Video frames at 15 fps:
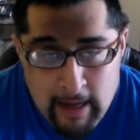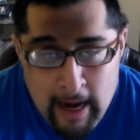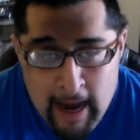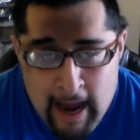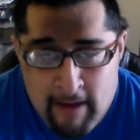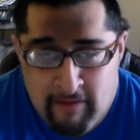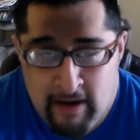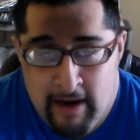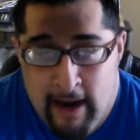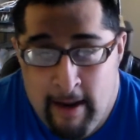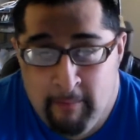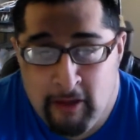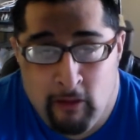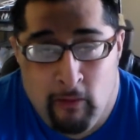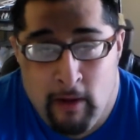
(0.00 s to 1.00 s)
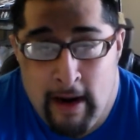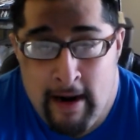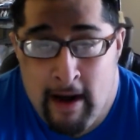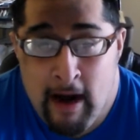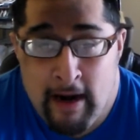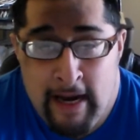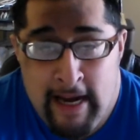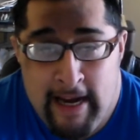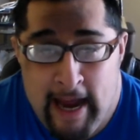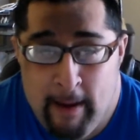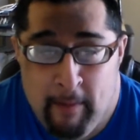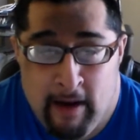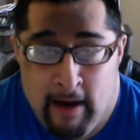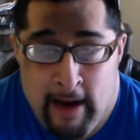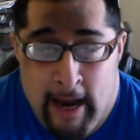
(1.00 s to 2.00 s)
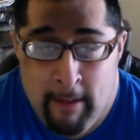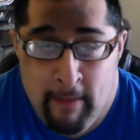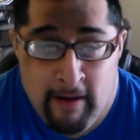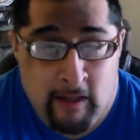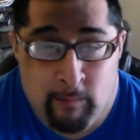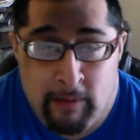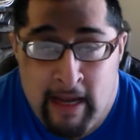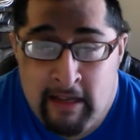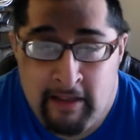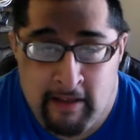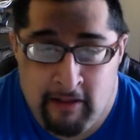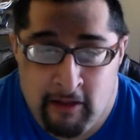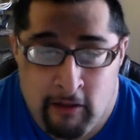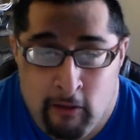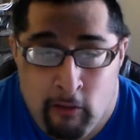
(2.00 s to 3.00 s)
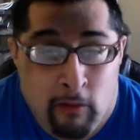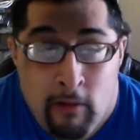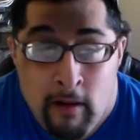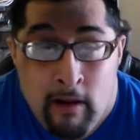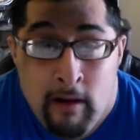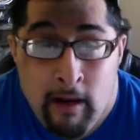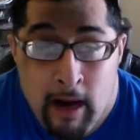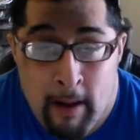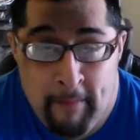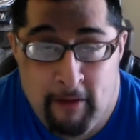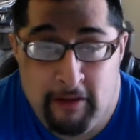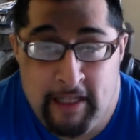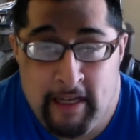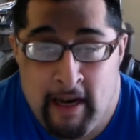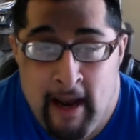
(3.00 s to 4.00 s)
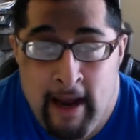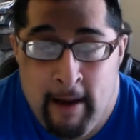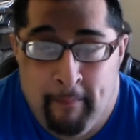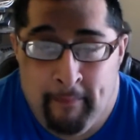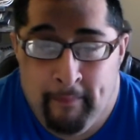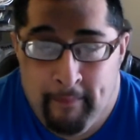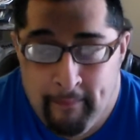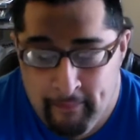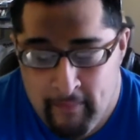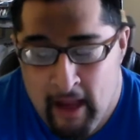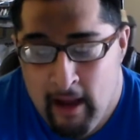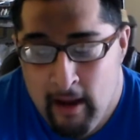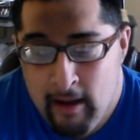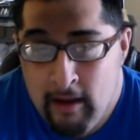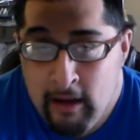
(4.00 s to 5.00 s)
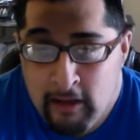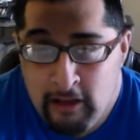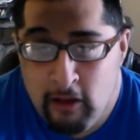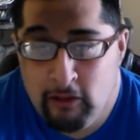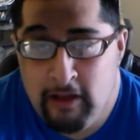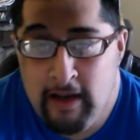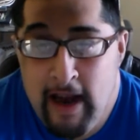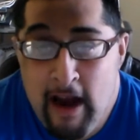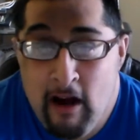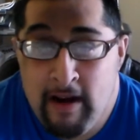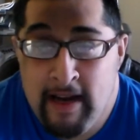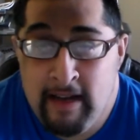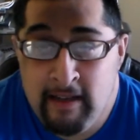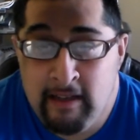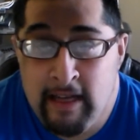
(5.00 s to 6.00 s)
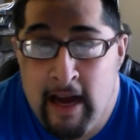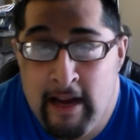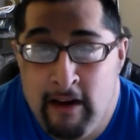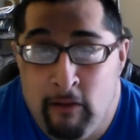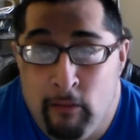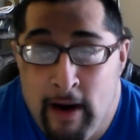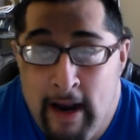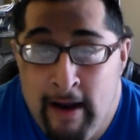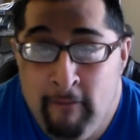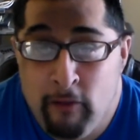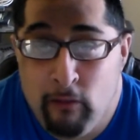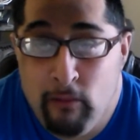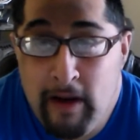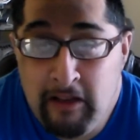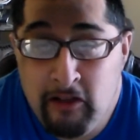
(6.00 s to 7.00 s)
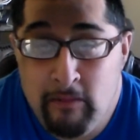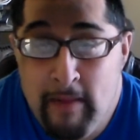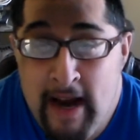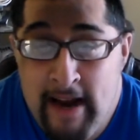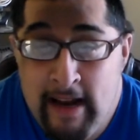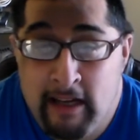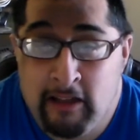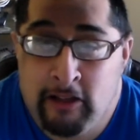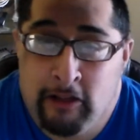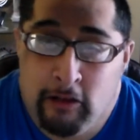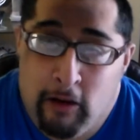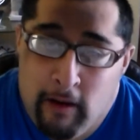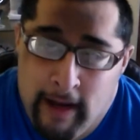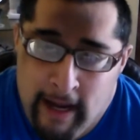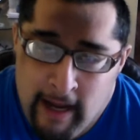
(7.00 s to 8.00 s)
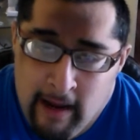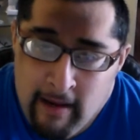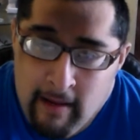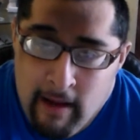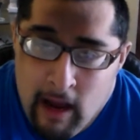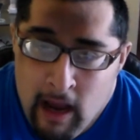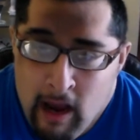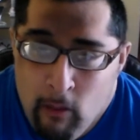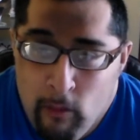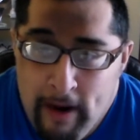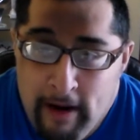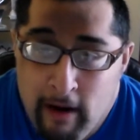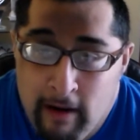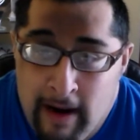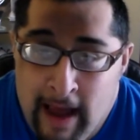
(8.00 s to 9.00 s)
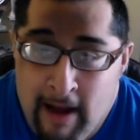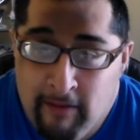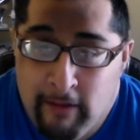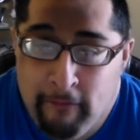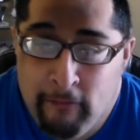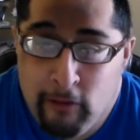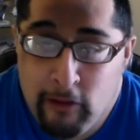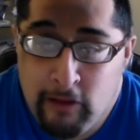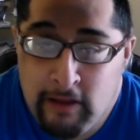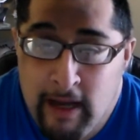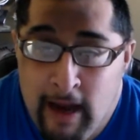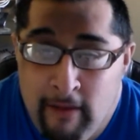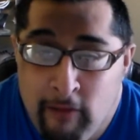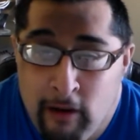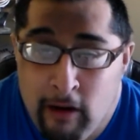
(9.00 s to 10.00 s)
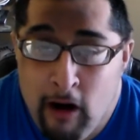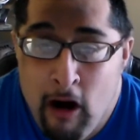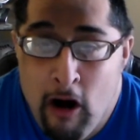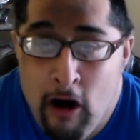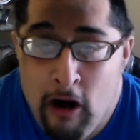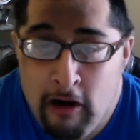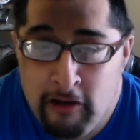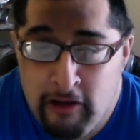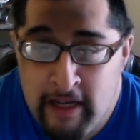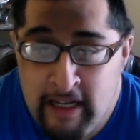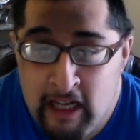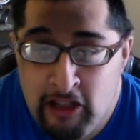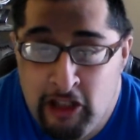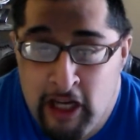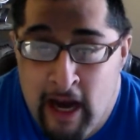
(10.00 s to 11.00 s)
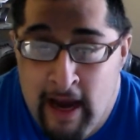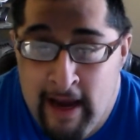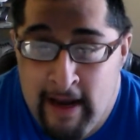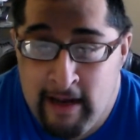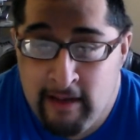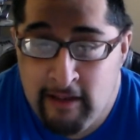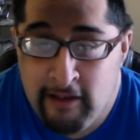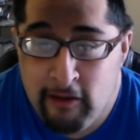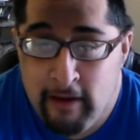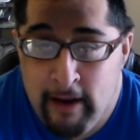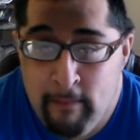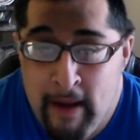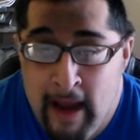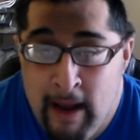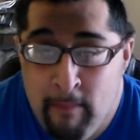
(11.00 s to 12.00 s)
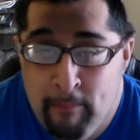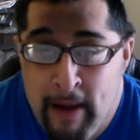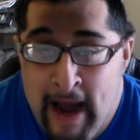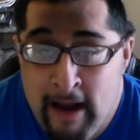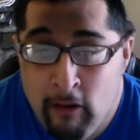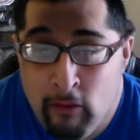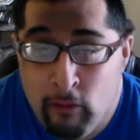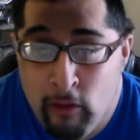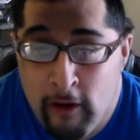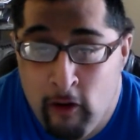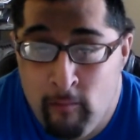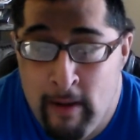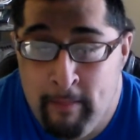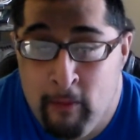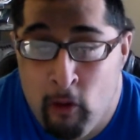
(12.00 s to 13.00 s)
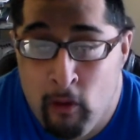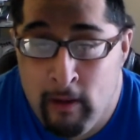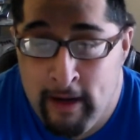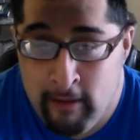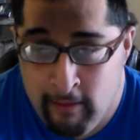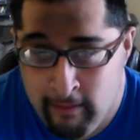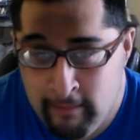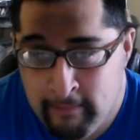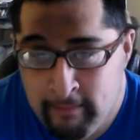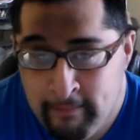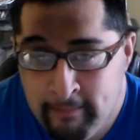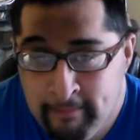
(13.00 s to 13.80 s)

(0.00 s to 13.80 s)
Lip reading: I have the name, so why not? He gave me the name and his blessing, so I'm using the name. So today on Inside the Ring, for WrestleMania 30, we're going to have the first ever Andre the Giant 30-man Battle Royal Memorial.